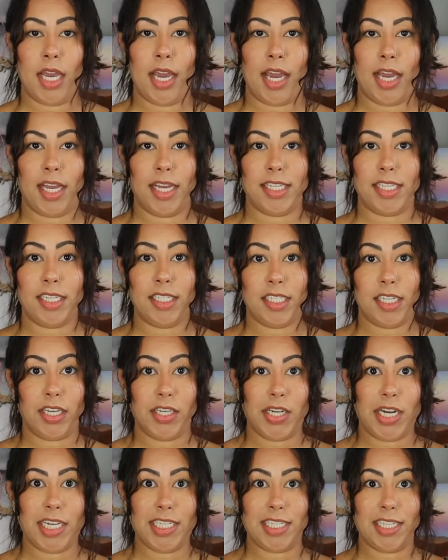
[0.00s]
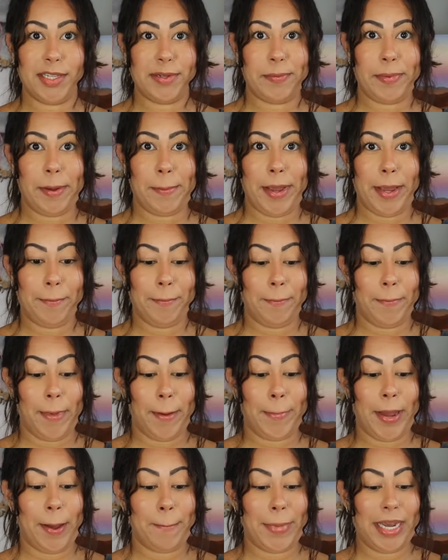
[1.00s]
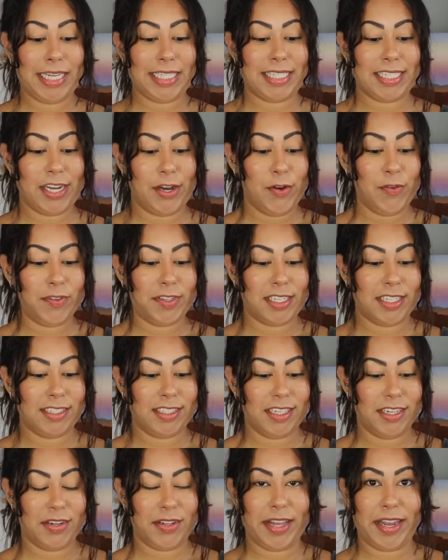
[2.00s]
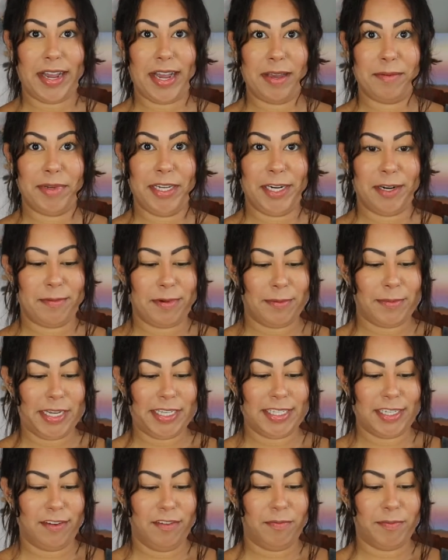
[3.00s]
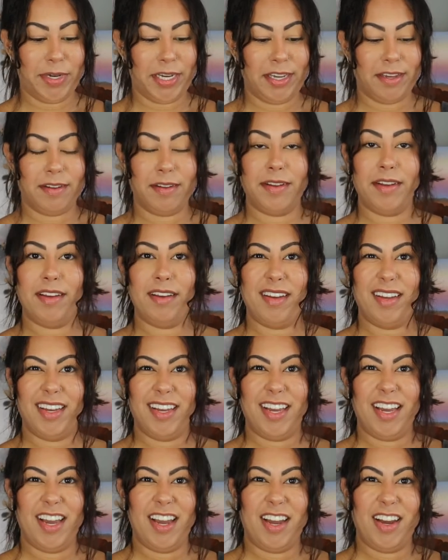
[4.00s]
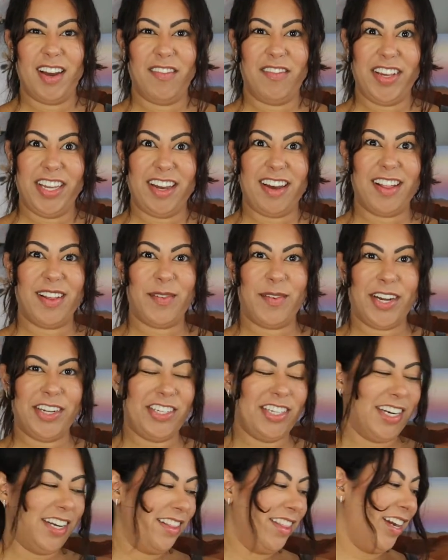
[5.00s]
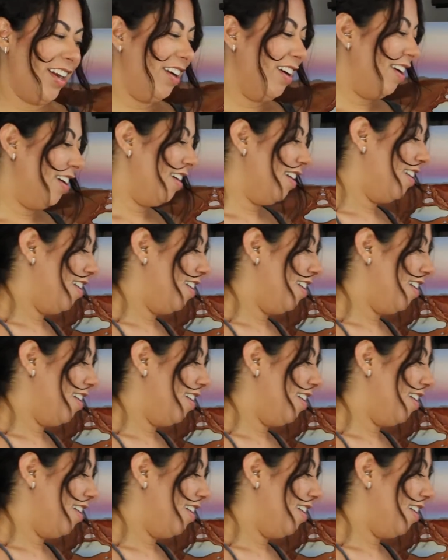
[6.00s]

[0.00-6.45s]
I guess I'll tell you guys a little bit about myself, since, you know, like, I'm here by myself, but hopefully y'all are watching out there.